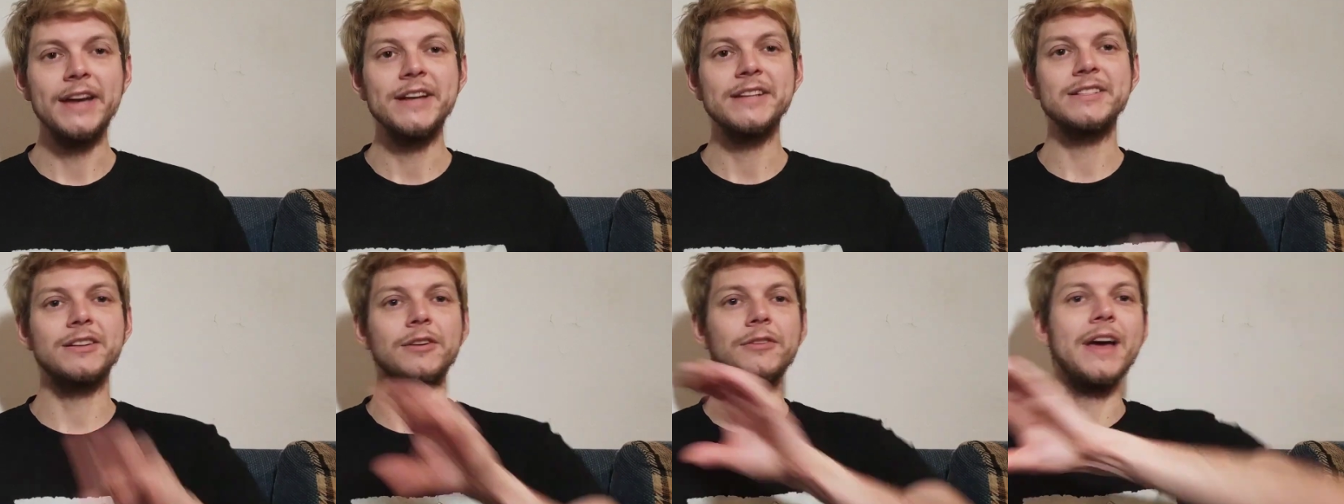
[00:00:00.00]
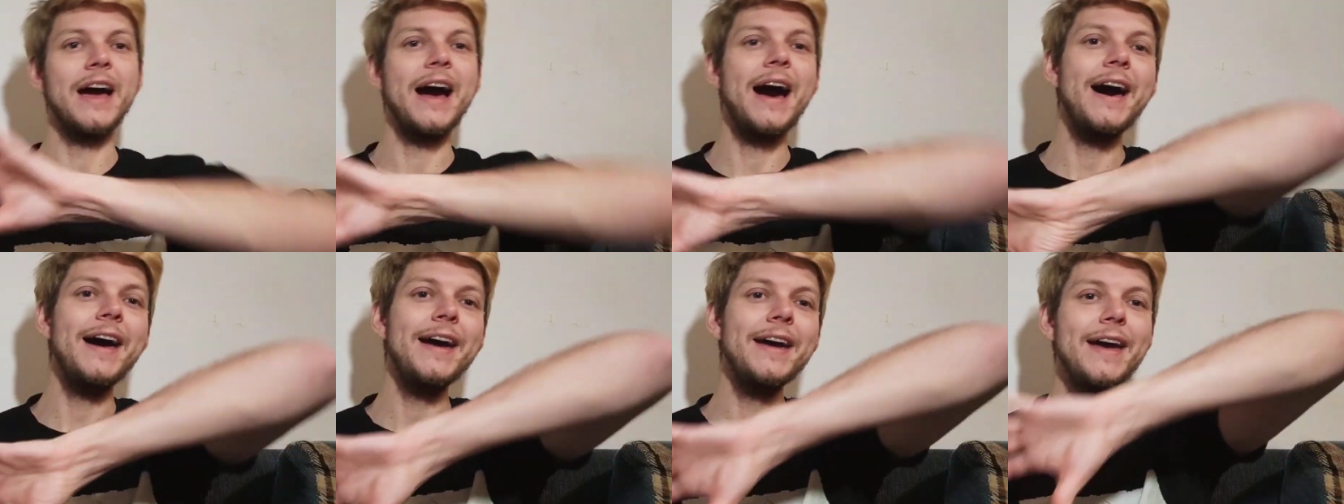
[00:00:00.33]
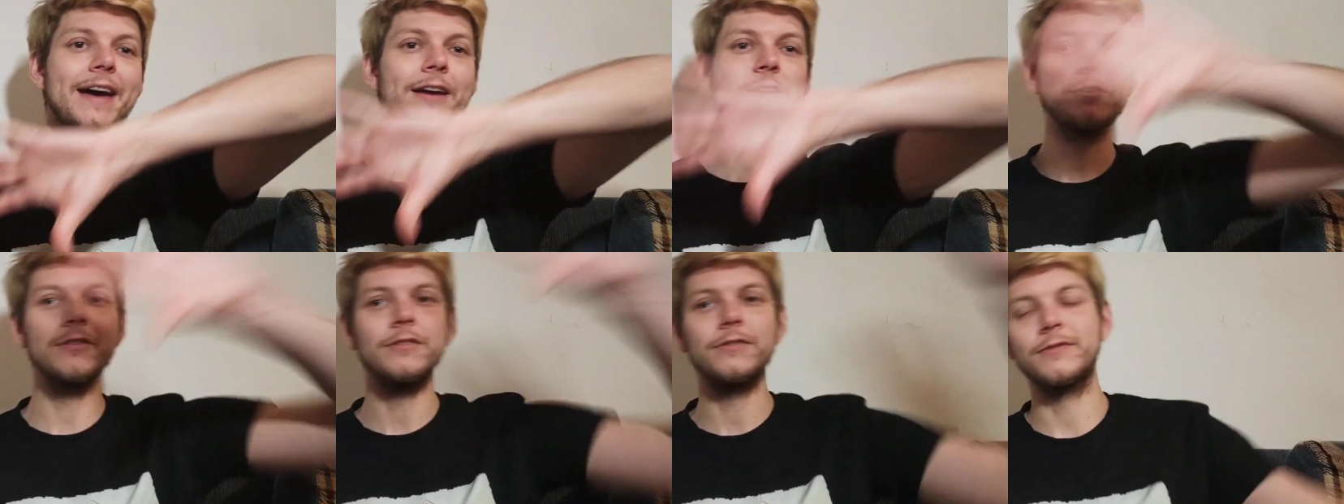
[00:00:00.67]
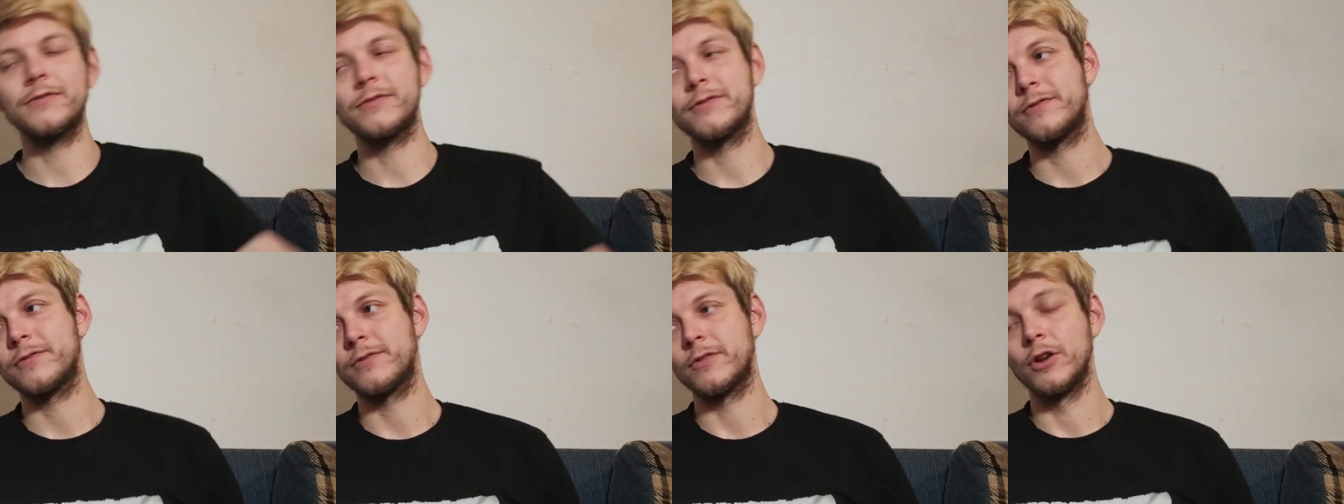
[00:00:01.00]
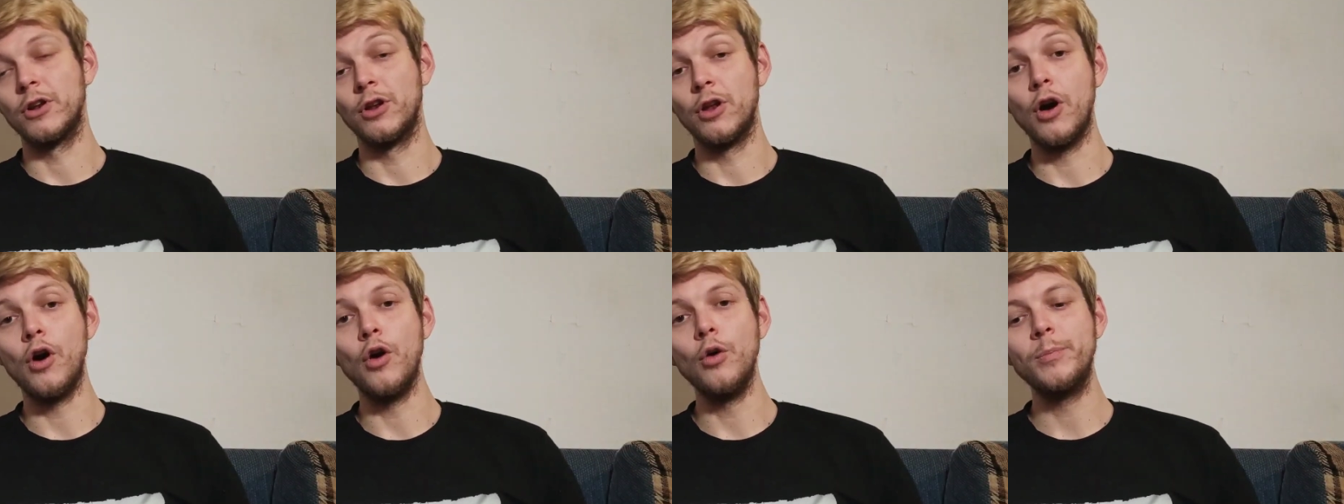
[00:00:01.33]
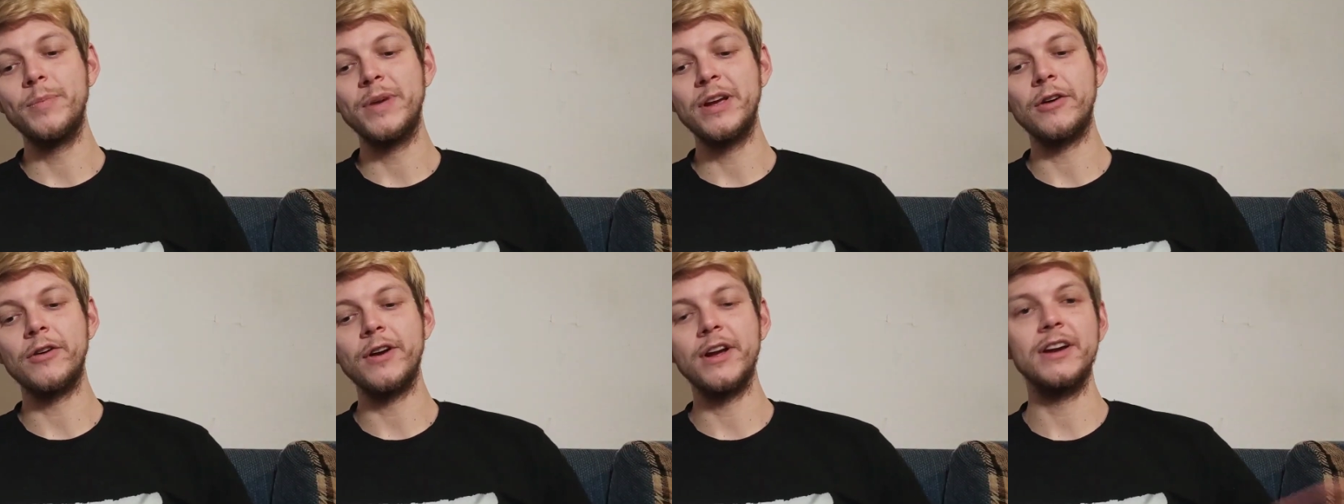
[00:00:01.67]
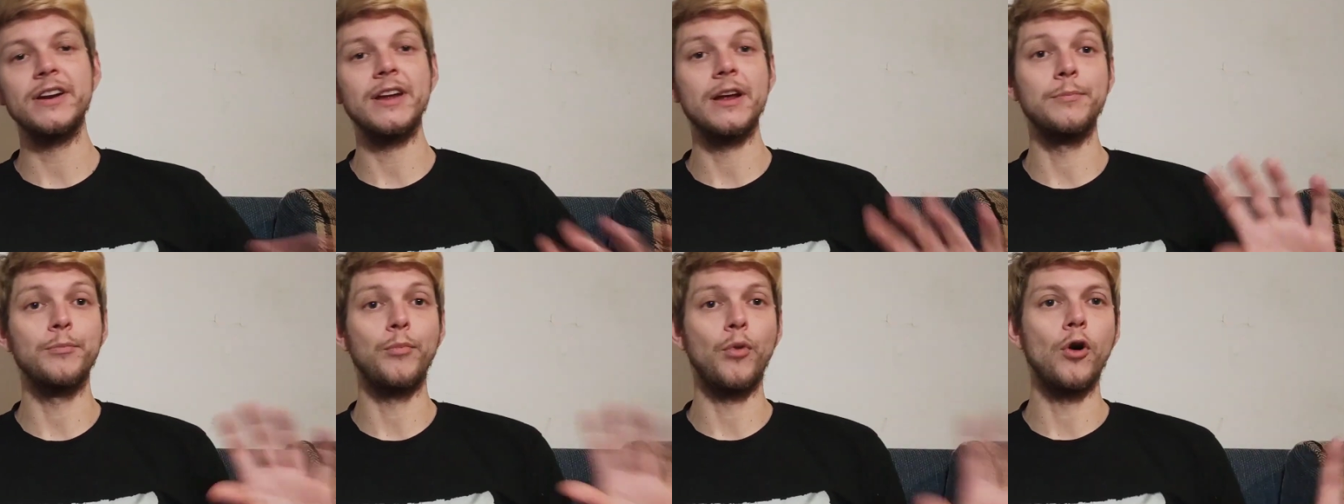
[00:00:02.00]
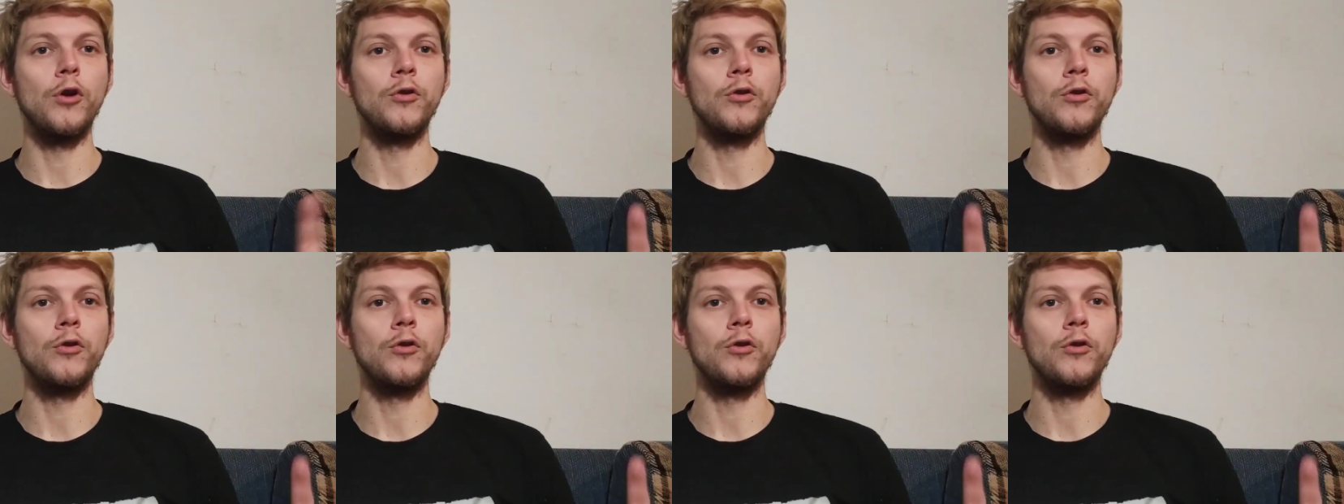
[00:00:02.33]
So the high end of low period and